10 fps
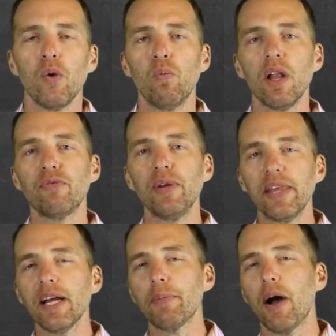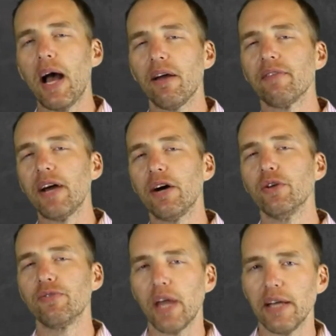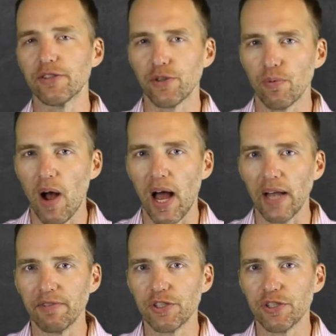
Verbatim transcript: Well, if we think about how the value of K is derived,